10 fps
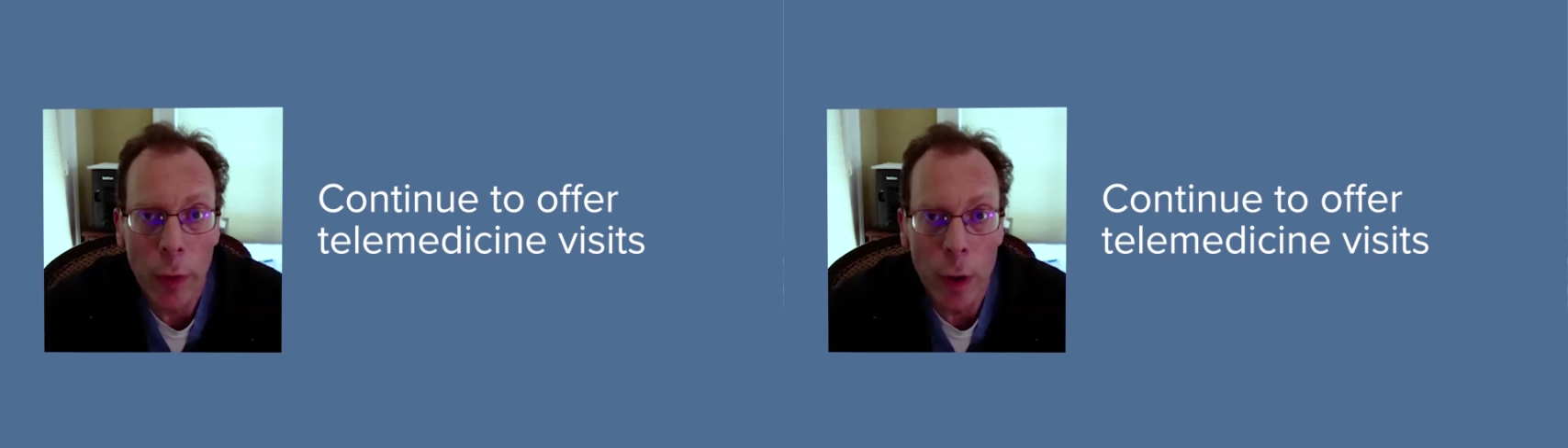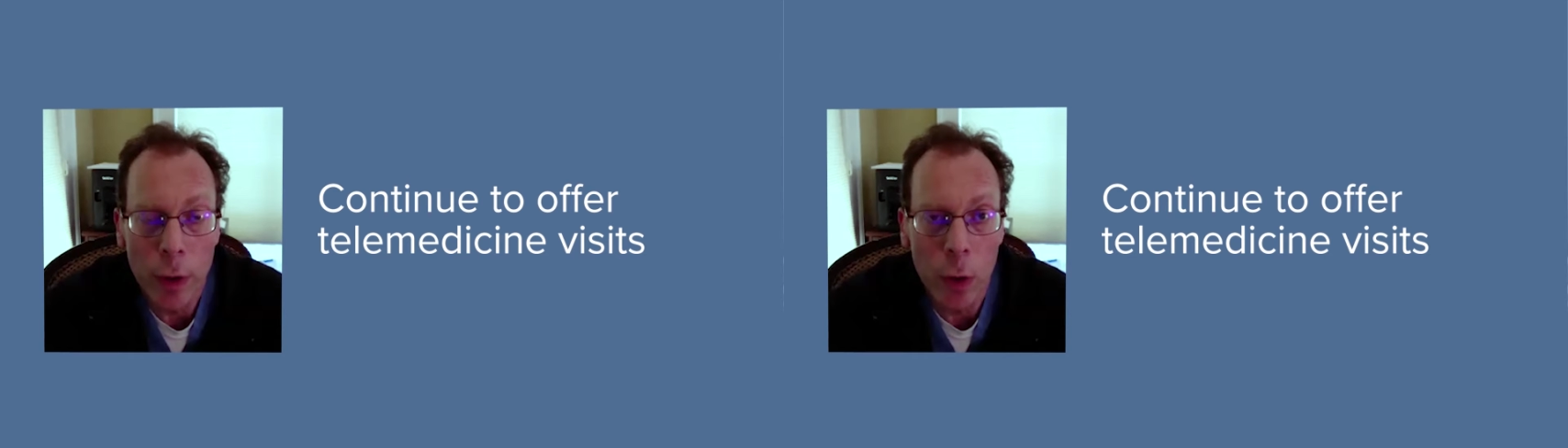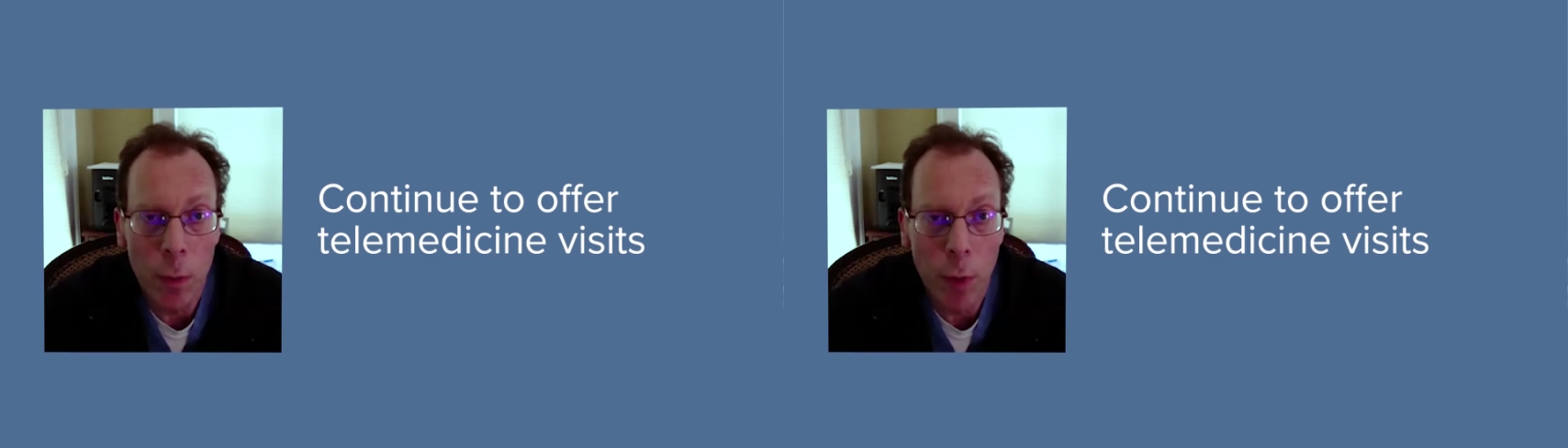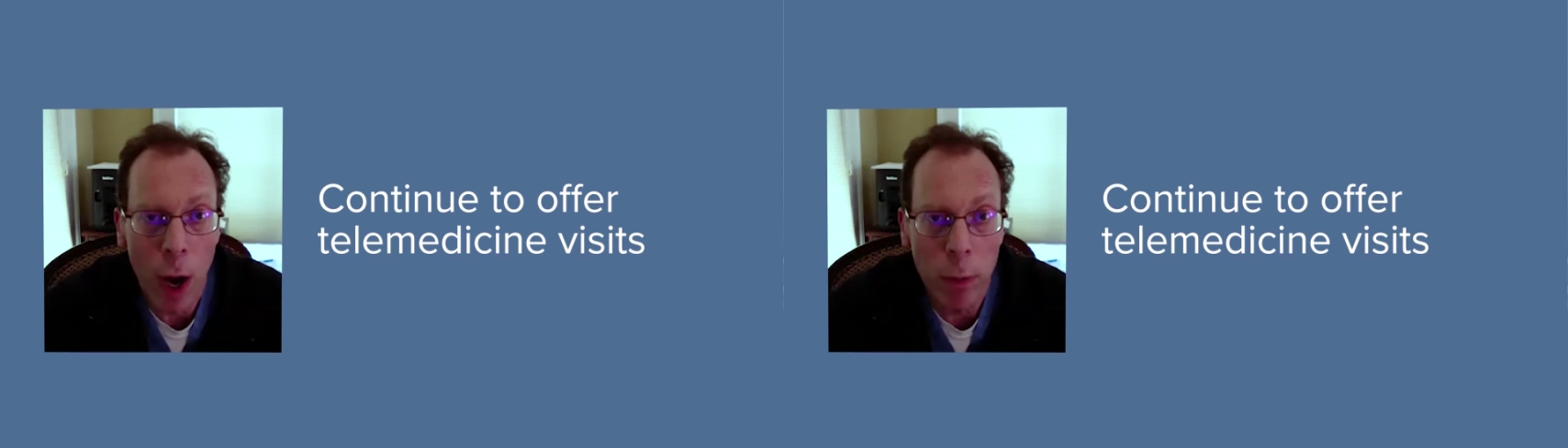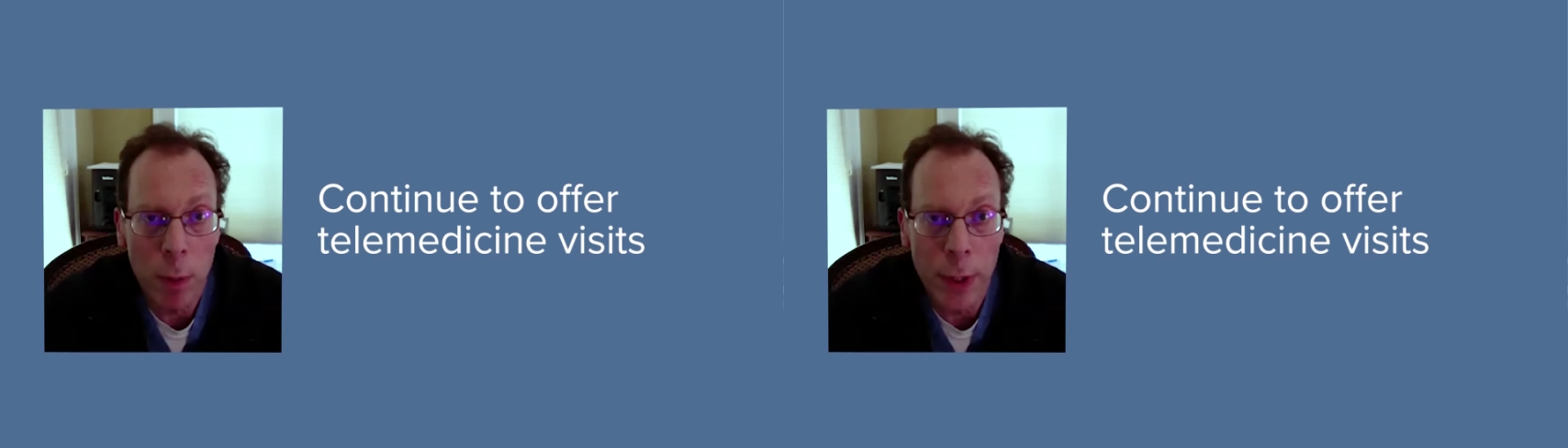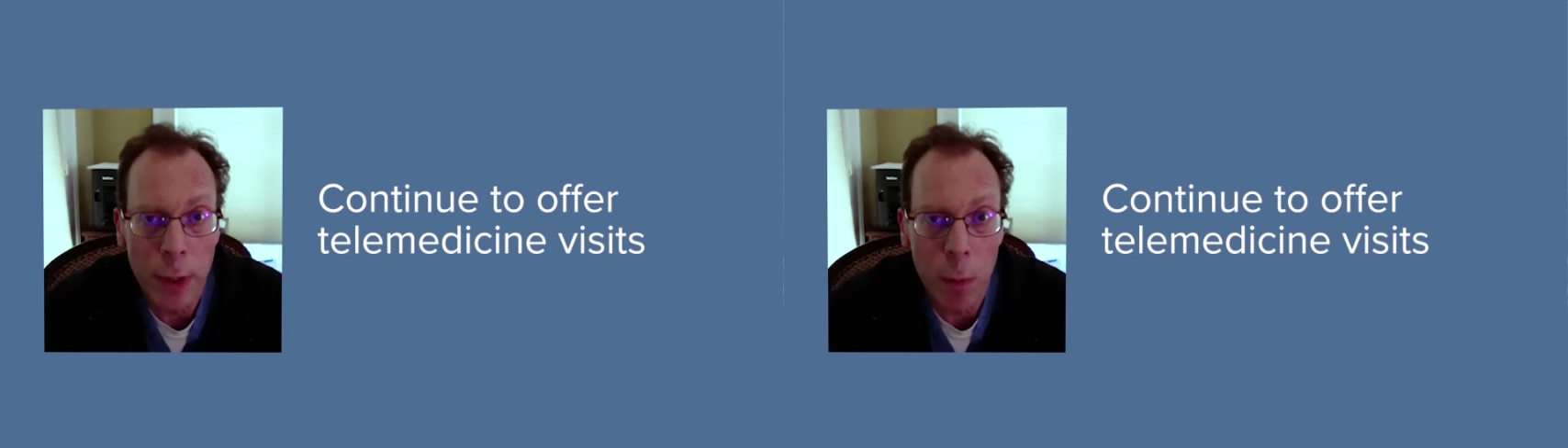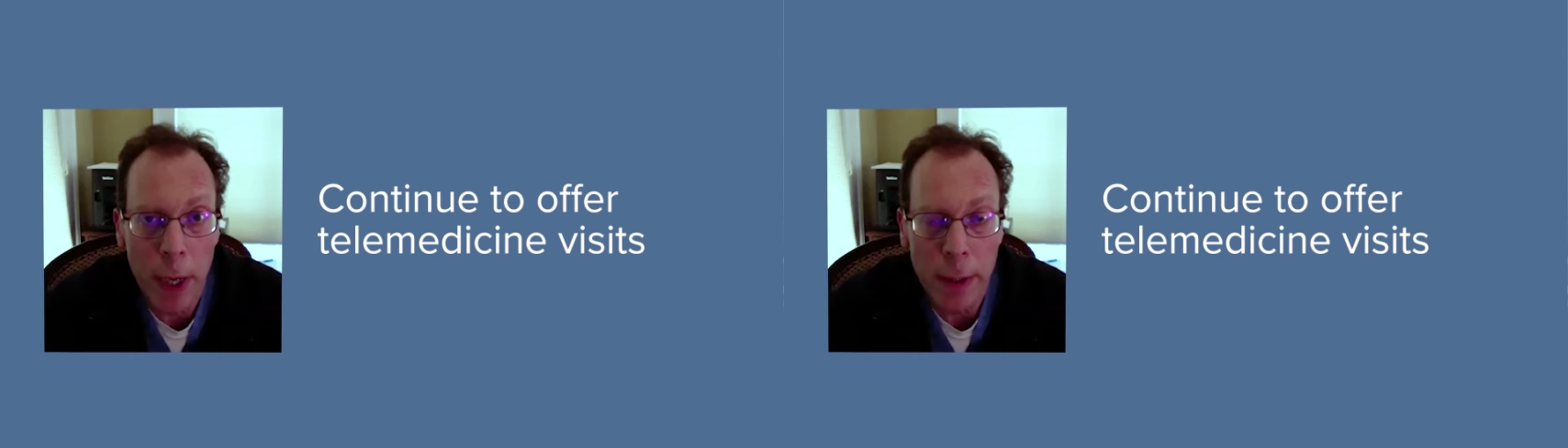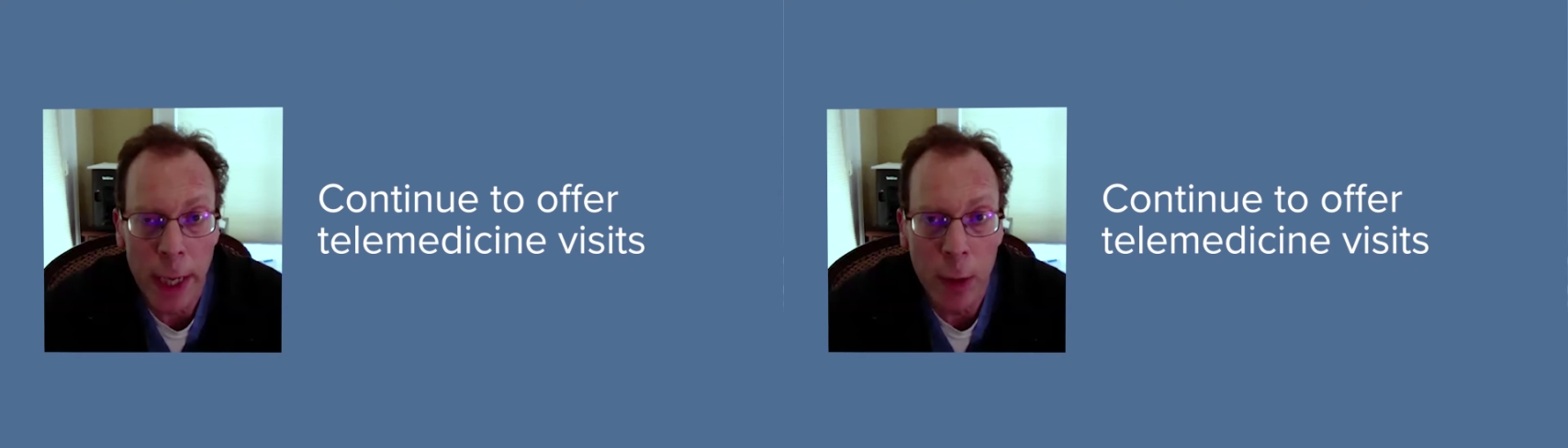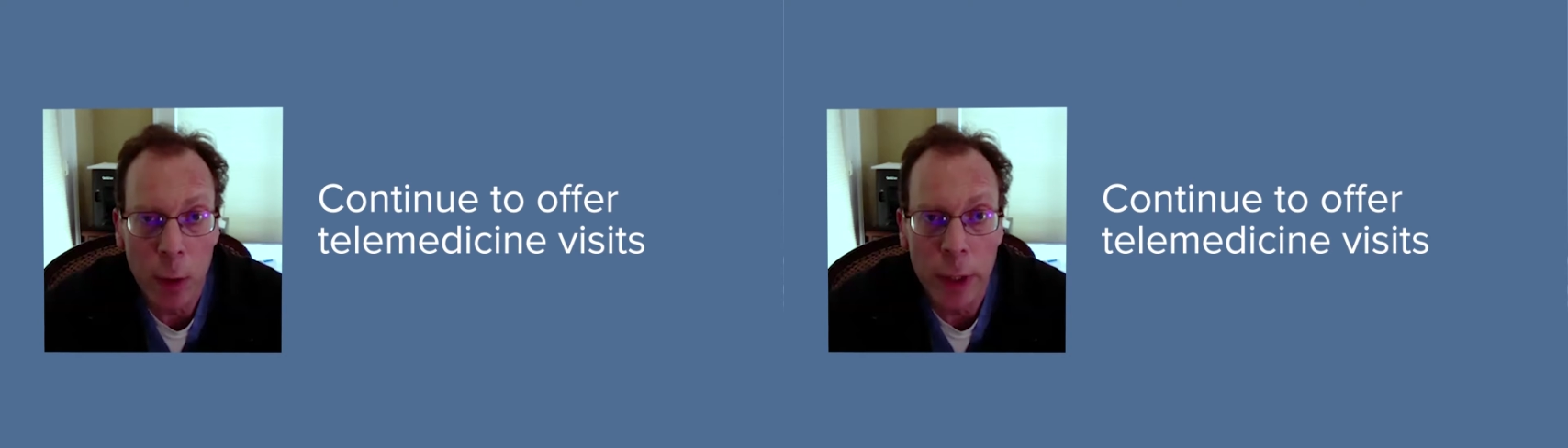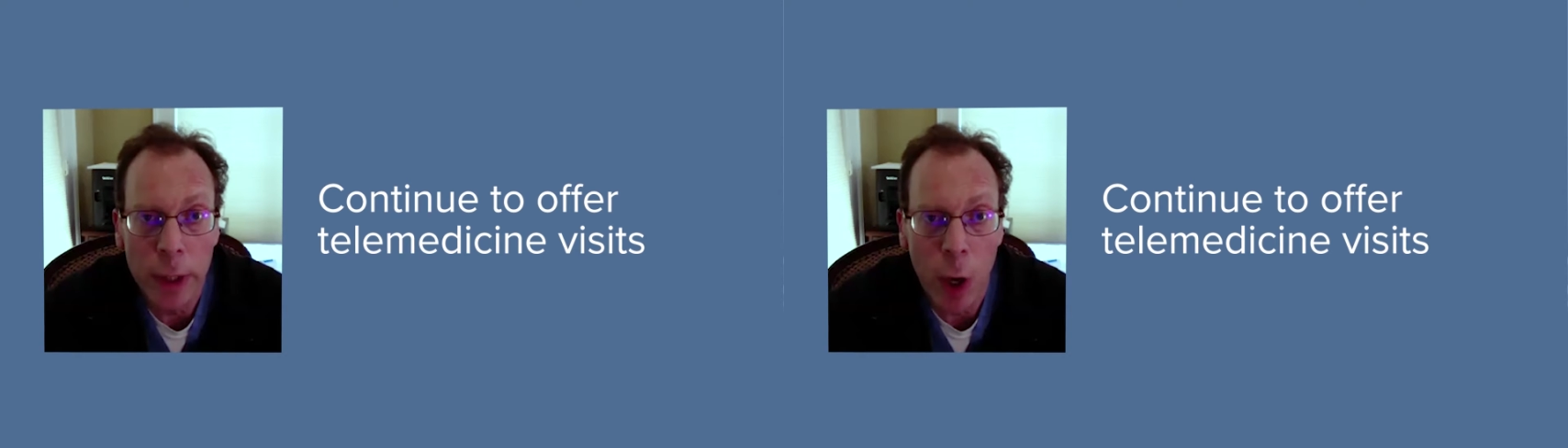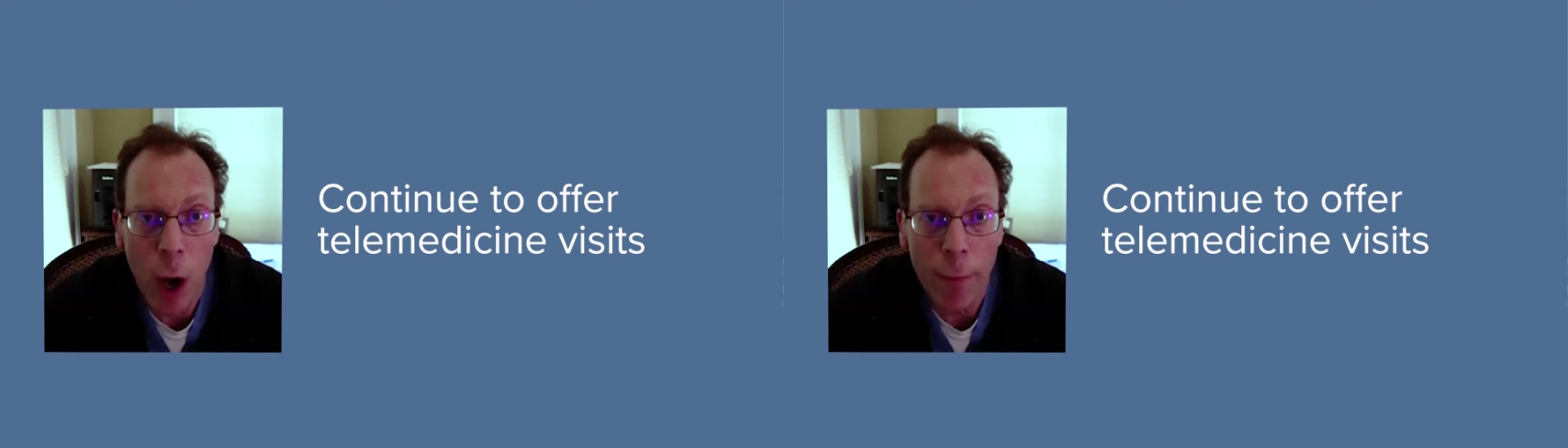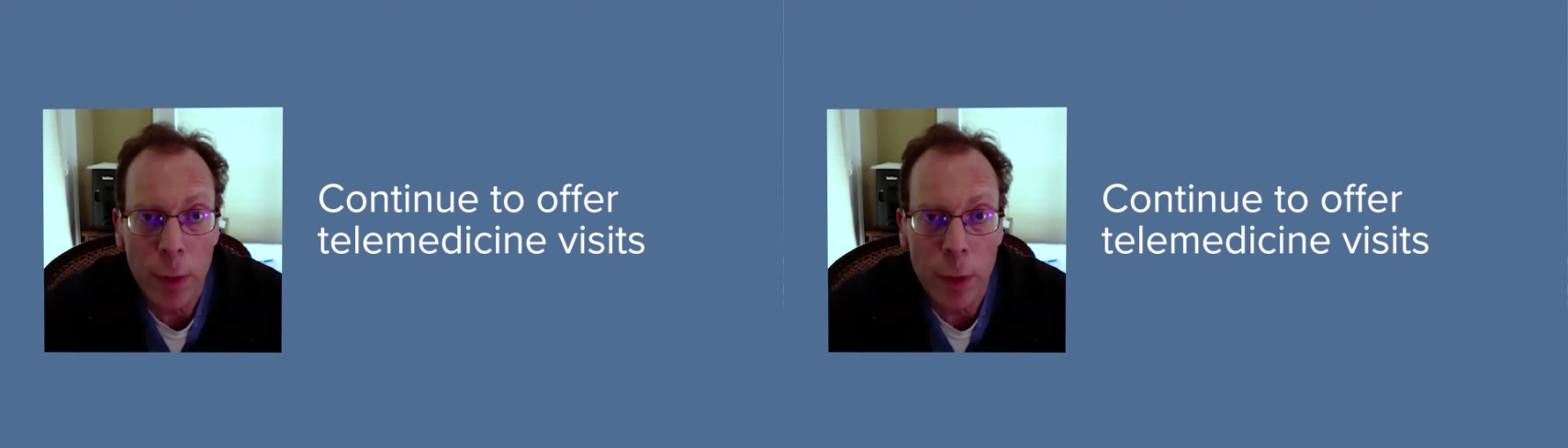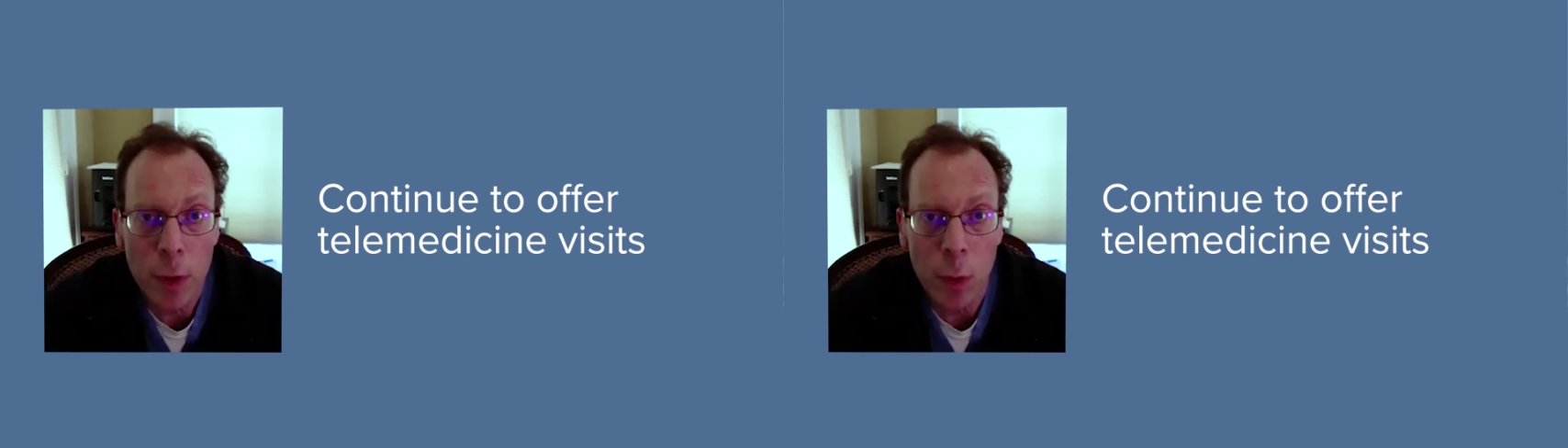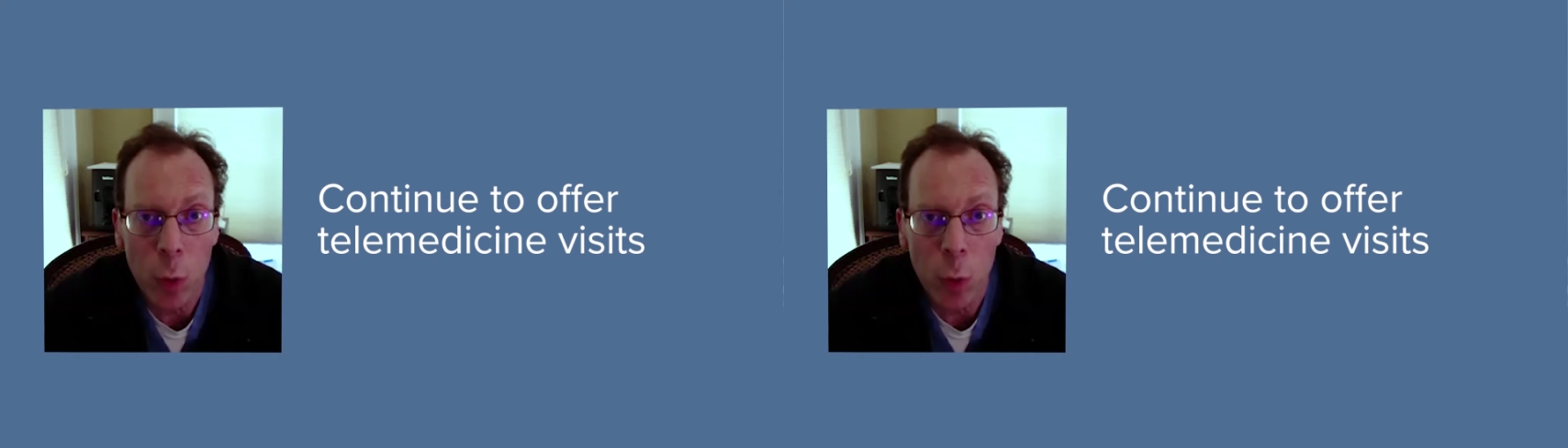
there are certain problems that are best handled in the office,